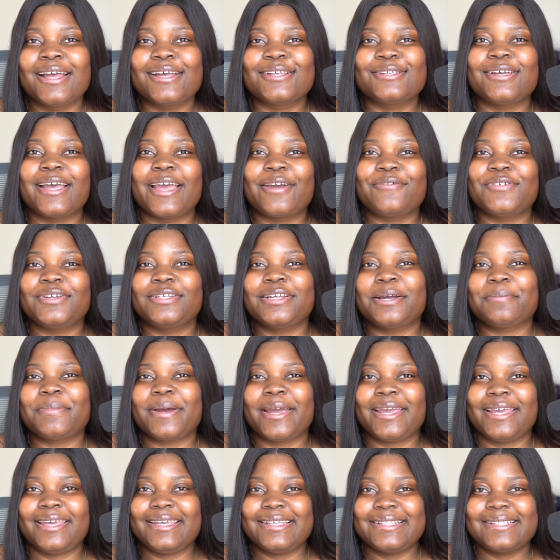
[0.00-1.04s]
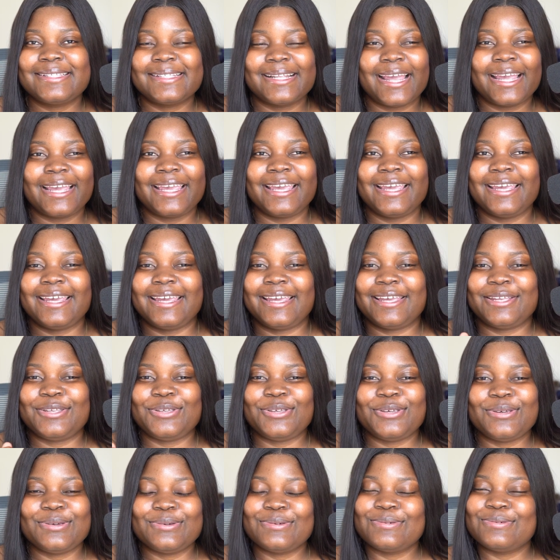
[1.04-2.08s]
So every time I hit like a
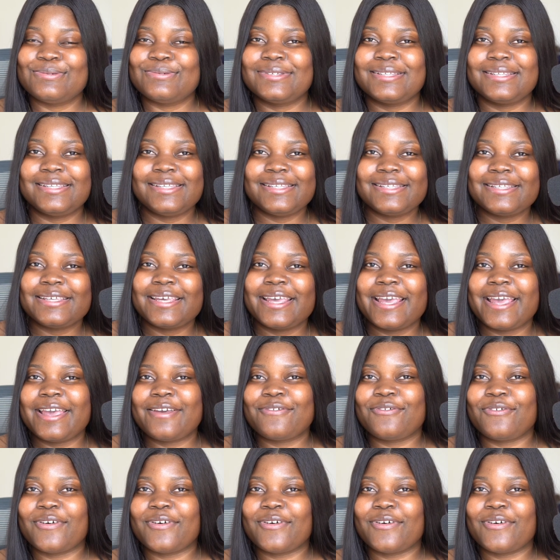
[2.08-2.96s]
new 6K,